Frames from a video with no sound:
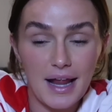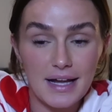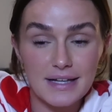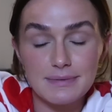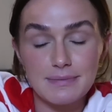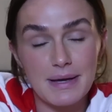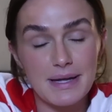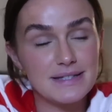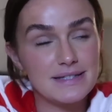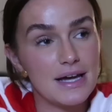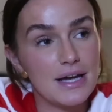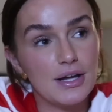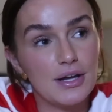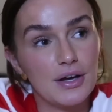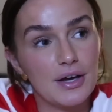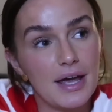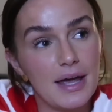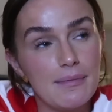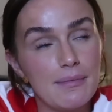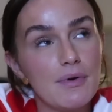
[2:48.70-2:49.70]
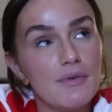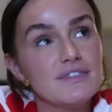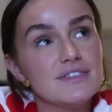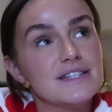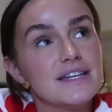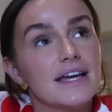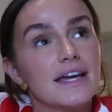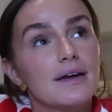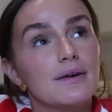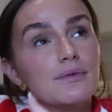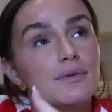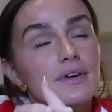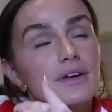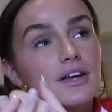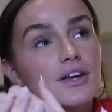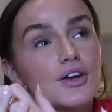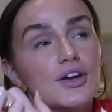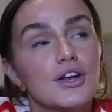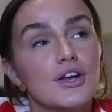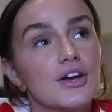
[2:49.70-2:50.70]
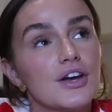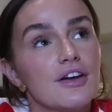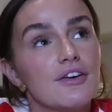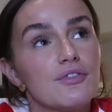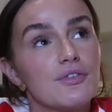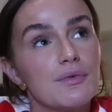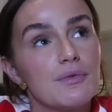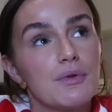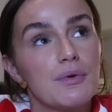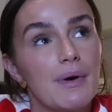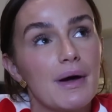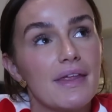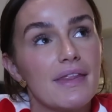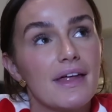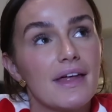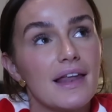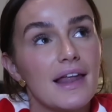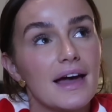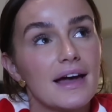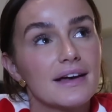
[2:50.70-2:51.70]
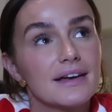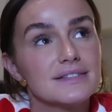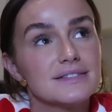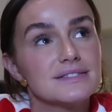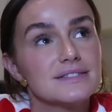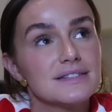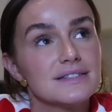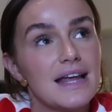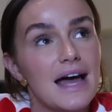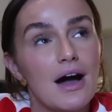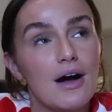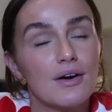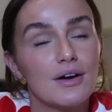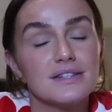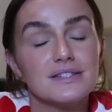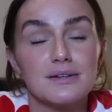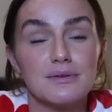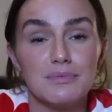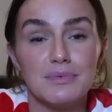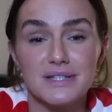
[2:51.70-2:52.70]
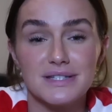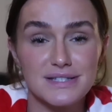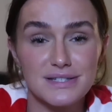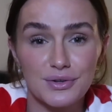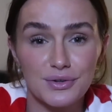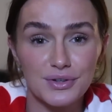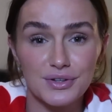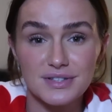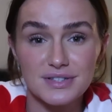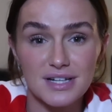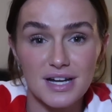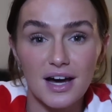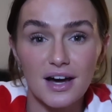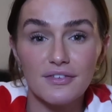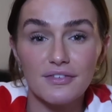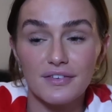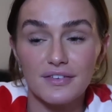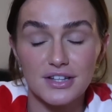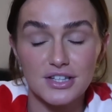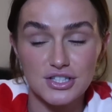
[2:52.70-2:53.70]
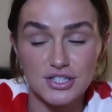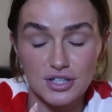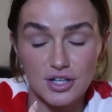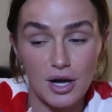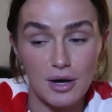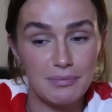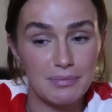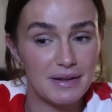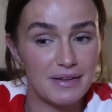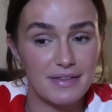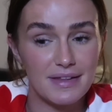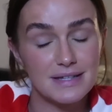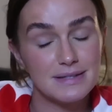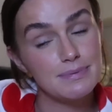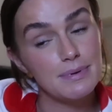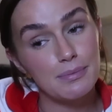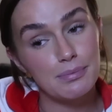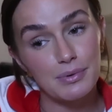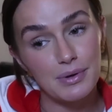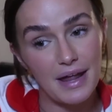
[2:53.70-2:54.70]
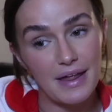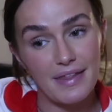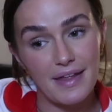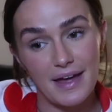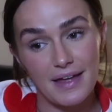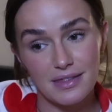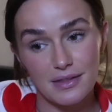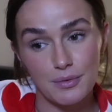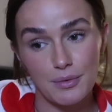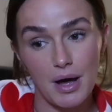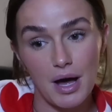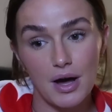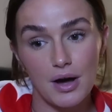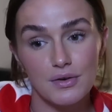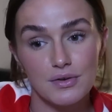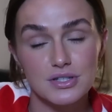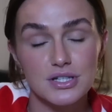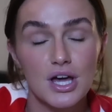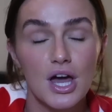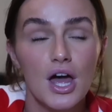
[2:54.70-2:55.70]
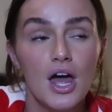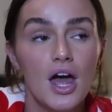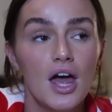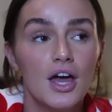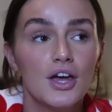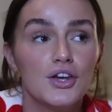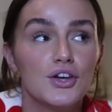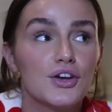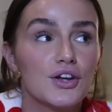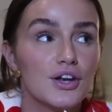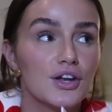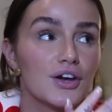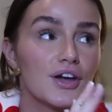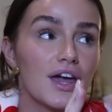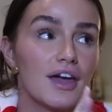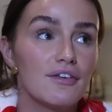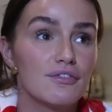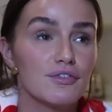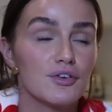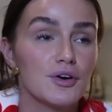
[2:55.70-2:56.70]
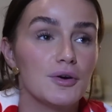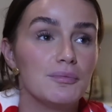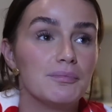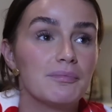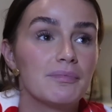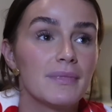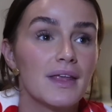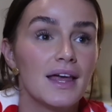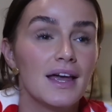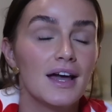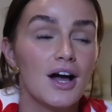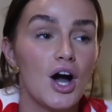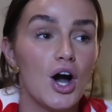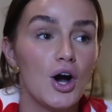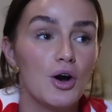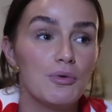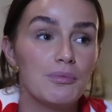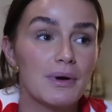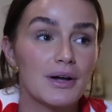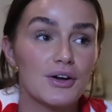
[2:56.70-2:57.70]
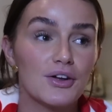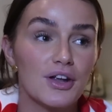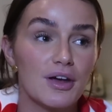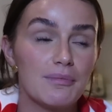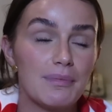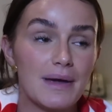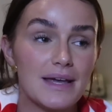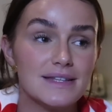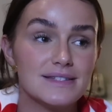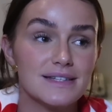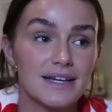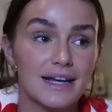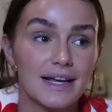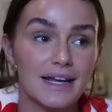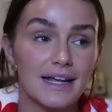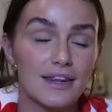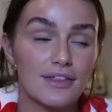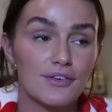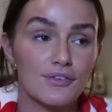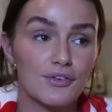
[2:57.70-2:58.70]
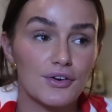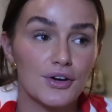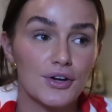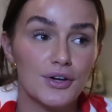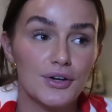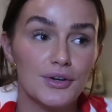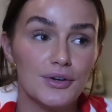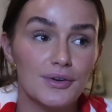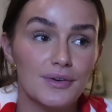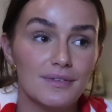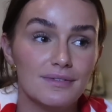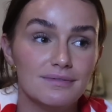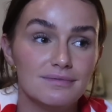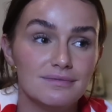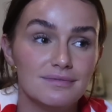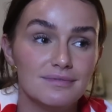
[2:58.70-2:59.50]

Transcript: depends how you look at it, but obviously you can look at it from the way that, like, how can someone steal your stuff? I just can't believe there's people like that in the world. You can look at it from, oh my God, I basically threw